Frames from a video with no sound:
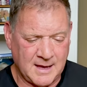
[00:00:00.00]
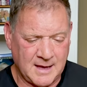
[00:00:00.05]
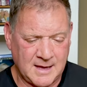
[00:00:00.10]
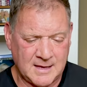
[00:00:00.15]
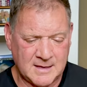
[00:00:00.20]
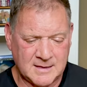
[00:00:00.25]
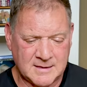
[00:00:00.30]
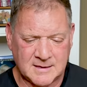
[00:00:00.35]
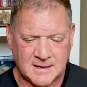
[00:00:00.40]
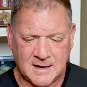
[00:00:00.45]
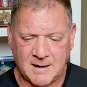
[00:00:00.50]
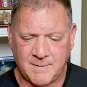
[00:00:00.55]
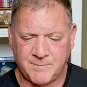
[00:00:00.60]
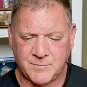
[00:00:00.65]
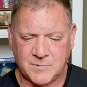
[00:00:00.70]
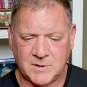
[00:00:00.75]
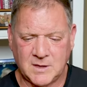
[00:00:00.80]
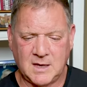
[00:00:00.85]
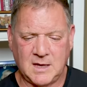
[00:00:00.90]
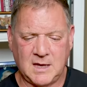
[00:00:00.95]
is uh,
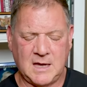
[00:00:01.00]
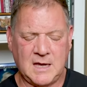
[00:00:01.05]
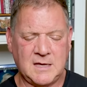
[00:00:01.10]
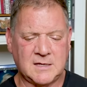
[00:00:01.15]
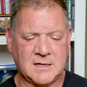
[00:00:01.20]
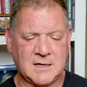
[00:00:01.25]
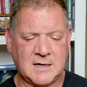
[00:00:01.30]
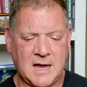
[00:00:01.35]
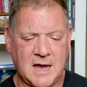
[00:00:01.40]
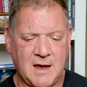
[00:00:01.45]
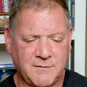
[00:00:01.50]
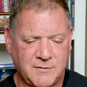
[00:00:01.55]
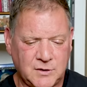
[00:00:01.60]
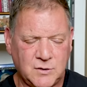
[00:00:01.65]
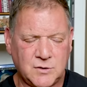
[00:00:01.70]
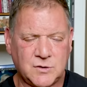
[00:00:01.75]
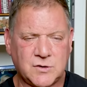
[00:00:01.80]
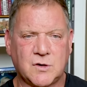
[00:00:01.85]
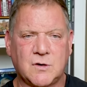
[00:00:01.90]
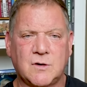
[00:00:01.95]
he's going to have
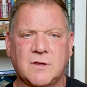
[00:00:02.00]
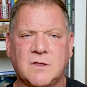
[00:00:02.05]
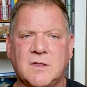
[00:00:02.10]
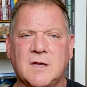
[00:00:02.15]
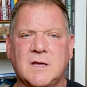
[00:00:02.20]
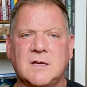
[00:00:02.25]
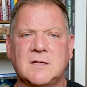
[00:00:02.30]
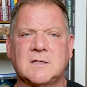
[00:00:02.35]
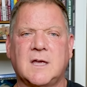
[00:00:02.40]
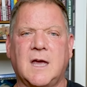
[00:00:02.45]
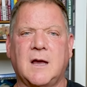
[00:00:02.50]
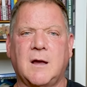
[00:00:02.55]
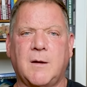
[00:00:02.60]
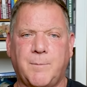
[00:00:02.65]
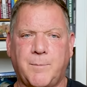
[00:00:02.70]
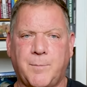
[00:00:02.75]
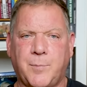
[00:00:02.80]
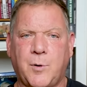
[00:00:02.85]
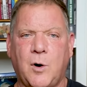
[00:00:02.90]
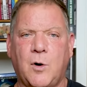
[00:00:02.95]
you do certain things like
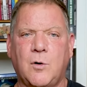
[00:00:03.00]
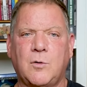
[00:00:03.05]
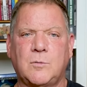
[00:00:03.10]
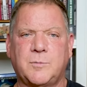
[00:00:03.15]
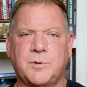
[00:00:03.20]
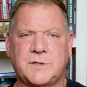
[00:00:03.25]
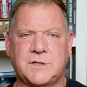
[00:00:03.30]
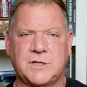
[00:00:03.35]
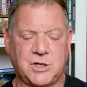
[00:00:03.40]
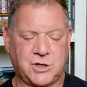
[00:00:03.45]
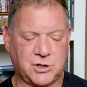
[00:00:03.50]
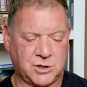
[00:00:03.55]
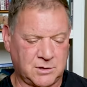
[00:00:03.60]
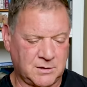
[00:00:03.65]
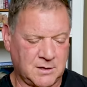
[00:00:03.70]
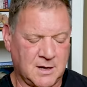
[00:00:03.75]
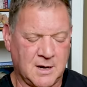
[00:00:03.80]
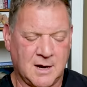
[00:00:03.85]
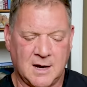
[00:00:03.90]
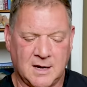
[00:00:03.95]
prone position.